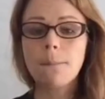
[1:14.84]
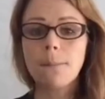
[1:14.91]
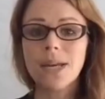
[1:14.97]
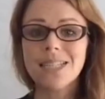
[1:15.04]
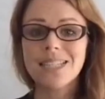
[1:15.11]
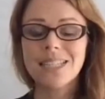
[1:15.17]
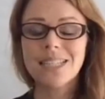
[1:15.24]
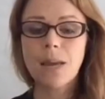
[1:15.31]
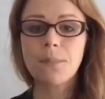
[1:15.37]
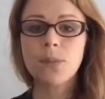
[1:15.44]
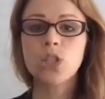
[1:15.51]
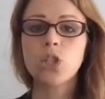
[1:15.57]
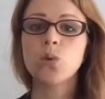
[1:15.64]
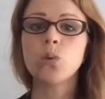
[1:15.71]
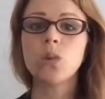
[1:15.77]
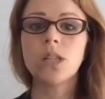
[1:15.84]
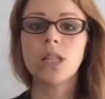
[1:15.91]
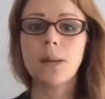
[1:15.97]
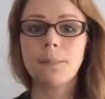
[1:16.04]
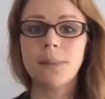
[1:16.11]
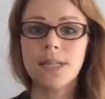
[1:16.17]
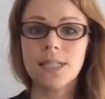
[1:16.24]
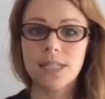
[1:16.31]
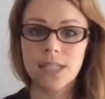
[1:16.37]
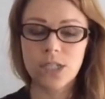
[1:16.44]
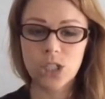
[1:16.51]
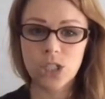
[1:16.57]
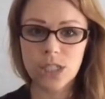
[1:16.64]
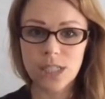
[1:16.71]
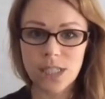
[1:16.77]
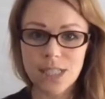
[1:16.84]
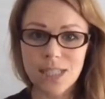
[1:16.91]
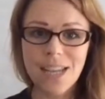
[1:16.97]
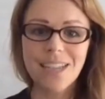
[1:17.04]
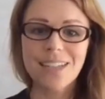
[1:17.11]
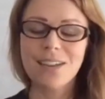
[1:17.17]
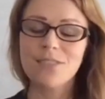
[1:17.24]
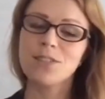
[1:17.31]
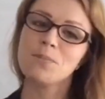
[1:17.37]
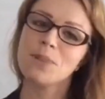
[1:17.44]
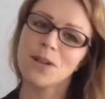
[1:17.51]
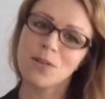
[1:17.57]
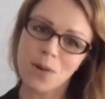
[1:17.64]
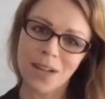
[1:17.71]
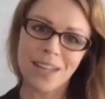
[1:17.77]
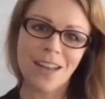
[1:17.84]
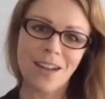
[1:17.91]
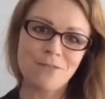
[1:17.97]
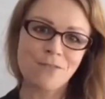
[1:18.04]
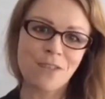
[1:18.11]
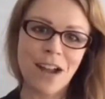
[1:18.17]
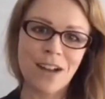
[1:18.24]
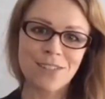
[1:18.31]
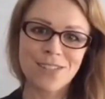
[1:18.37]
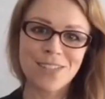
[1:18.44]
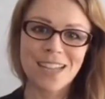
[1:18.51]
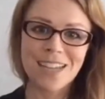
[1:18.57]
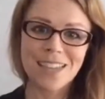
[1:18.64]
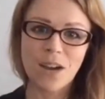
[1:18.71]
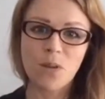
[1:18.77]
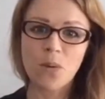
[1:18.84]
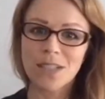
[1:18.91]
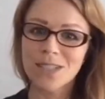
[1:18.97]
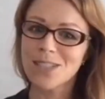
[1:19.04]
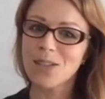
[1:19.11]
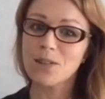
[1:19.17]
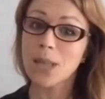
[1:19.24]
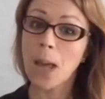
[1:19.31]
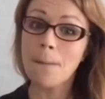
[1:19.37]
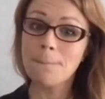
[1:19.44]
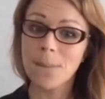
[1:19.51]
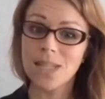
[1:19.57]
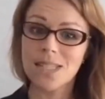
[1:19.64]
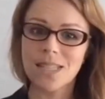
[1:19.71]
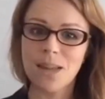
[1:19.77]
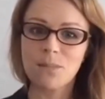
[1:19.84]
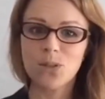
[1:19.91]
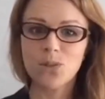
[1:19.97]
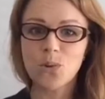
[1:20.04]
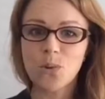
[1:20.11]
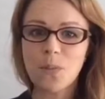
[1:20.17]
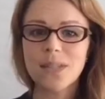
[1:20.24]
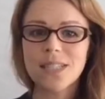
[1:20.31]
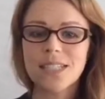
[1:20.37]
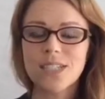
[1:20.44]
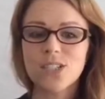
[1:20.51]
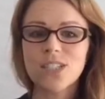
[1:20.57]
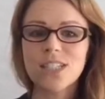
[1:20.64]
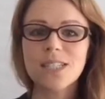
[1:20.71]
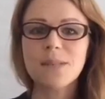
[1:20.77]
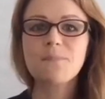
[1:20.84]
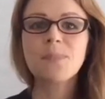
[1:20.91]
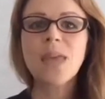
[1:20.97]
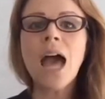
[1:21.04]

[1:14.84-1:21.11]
perceptual positions. You have to be quite careful how you say that one, so it's perceptual positions.